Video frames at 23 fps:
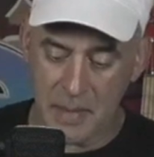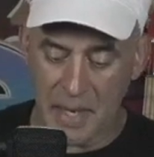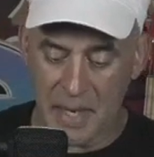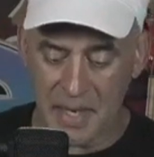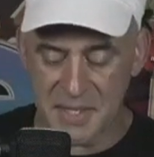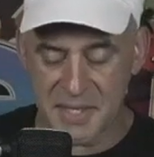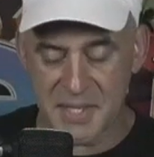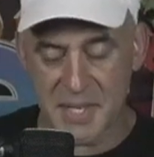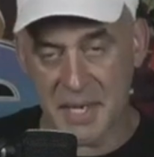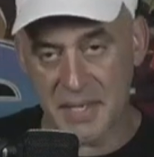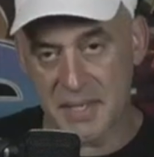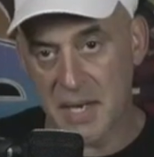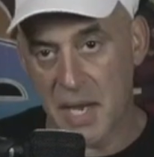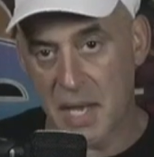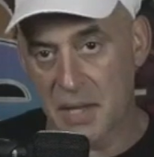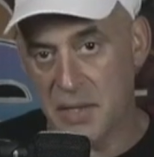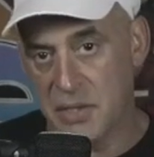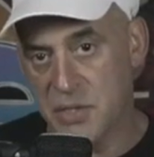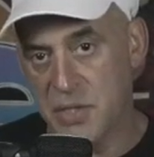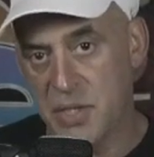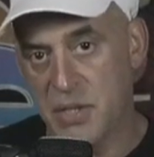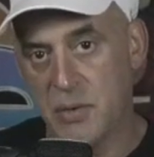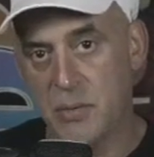as
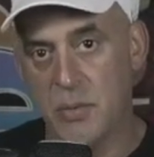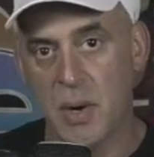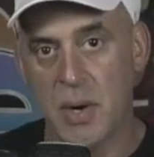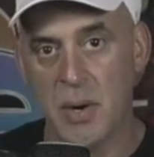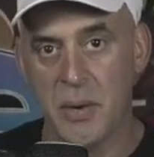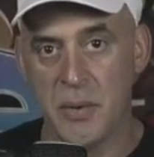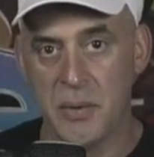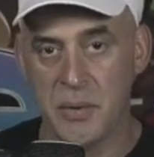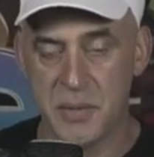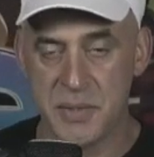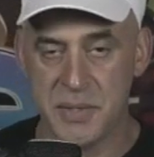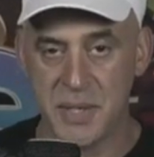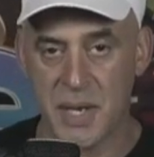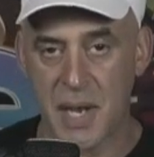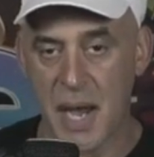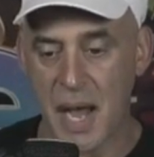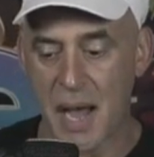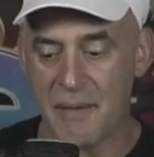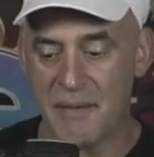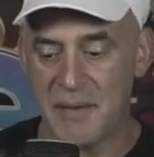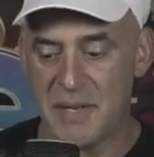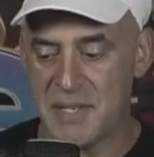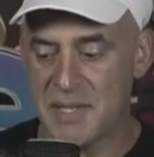technology grows,
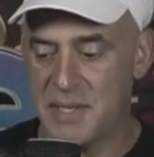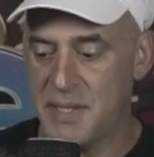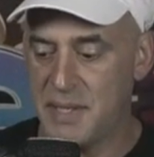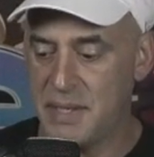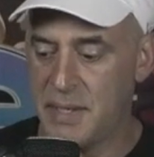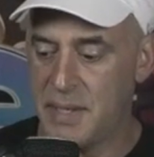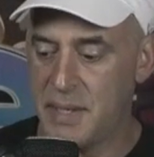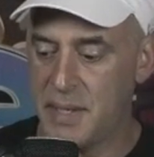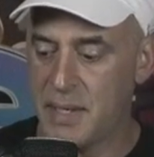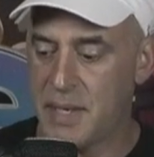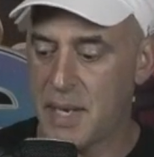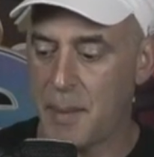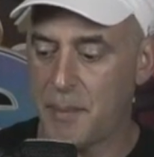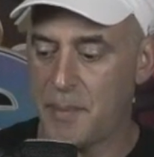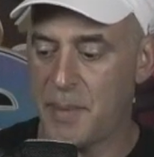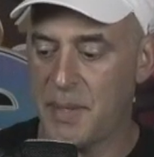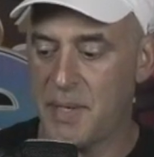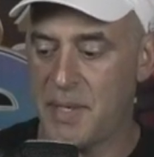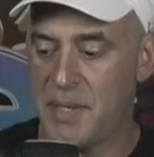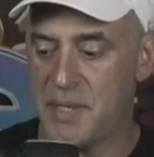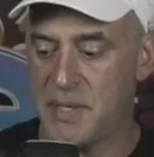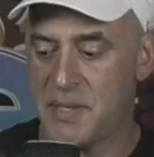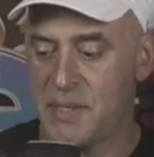obviously
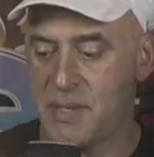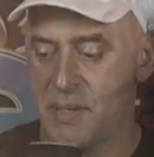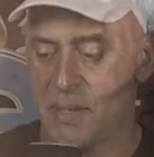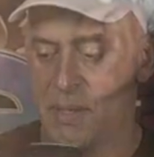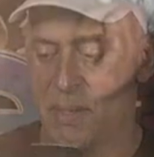companies